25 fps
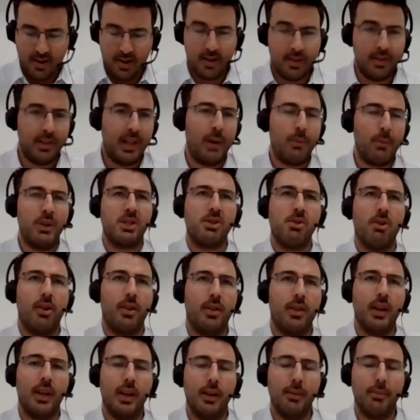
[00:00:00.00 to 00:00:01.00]
Then we started
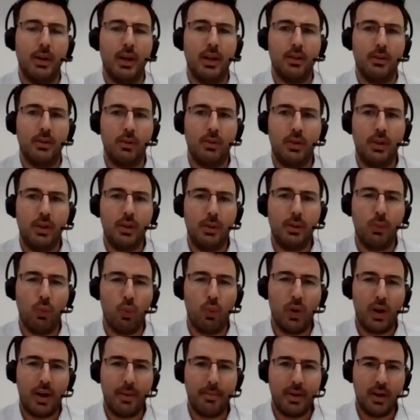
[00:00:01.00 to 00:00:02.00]
thinking about,
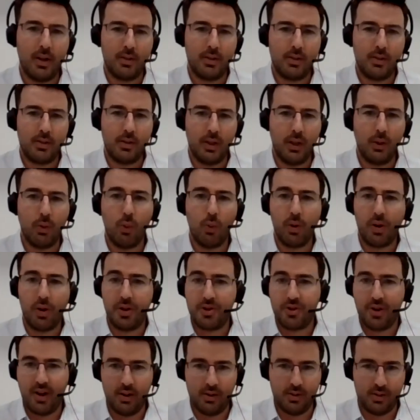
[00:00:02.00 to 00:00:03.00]
what about the audit
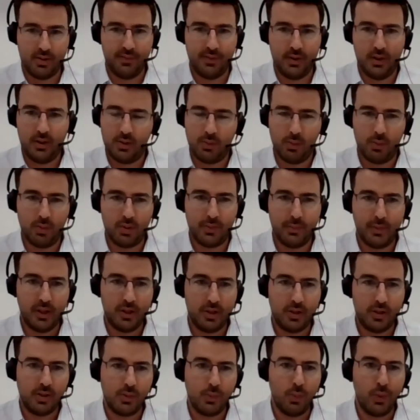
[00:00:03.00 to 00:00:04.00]
trails of these
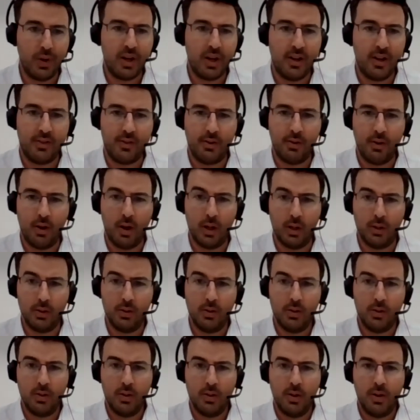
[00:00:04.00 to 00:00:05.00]
automations? We need to know
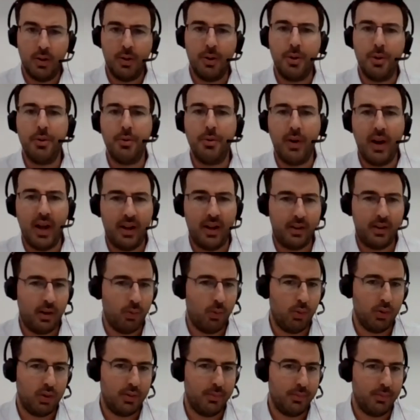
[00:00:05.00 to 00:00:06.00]
who ran an
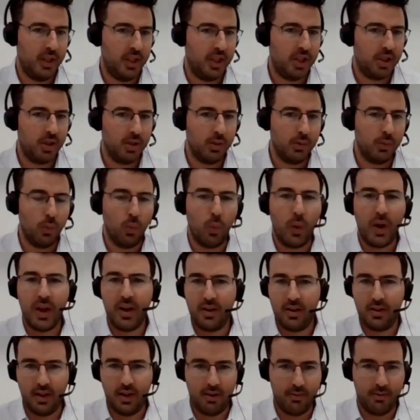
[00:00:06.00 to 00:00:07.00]
automation, when
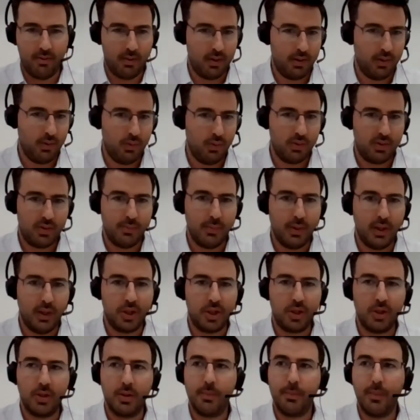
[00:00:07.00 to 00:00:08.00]
did they run the
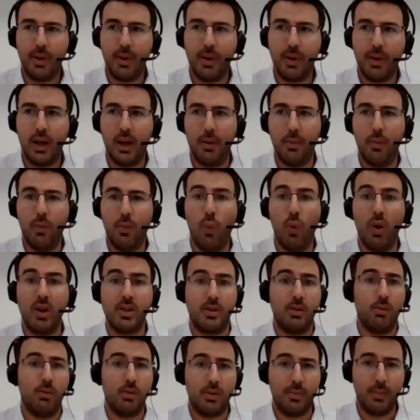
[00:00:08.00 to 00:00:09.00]
automation, was
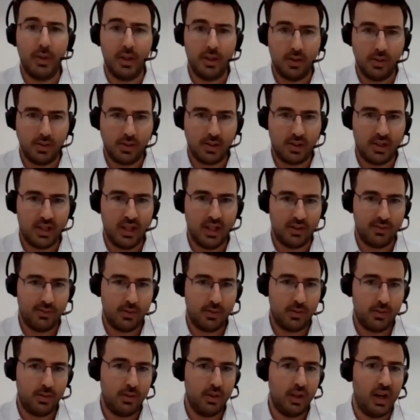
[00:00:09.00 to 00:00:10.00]
the automation
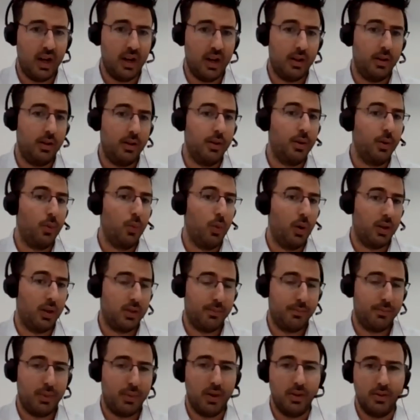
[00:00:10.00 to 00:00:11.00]
successful, did it do what it's
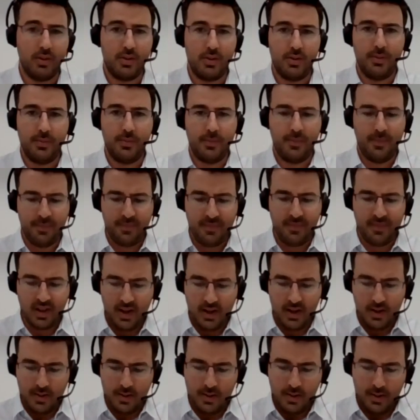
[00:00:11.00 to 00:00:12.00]
supposed
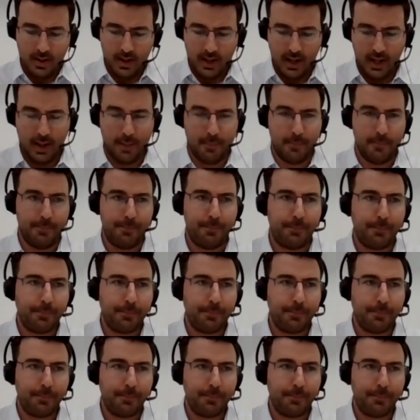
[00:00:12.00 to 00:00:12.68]
to?